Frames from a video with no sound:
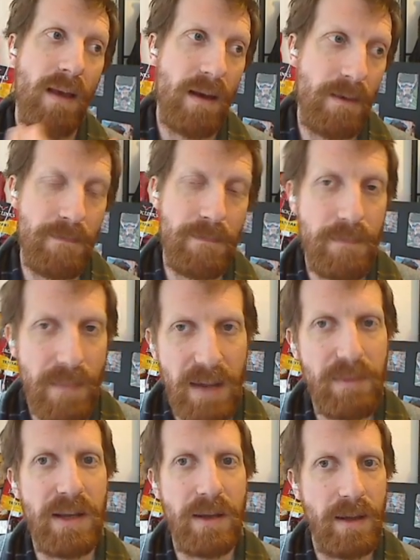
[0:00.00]
And
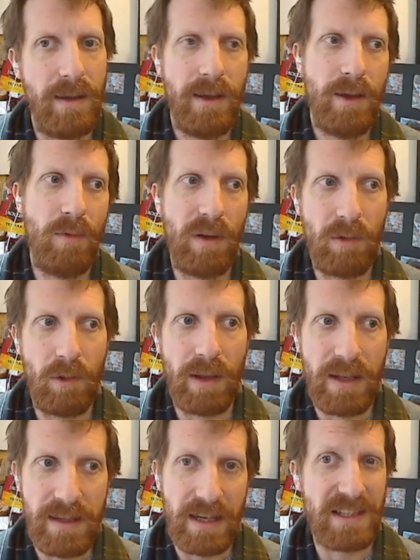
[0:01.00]
maybe we will
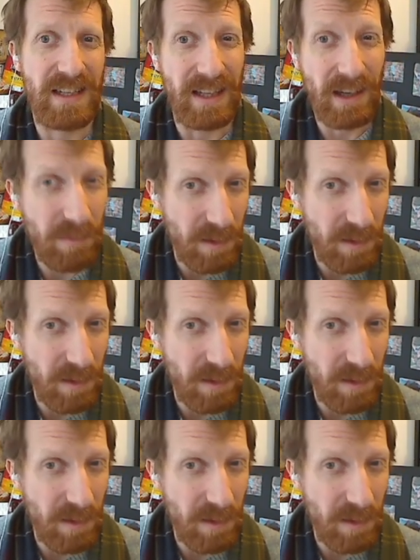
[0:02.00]
index a little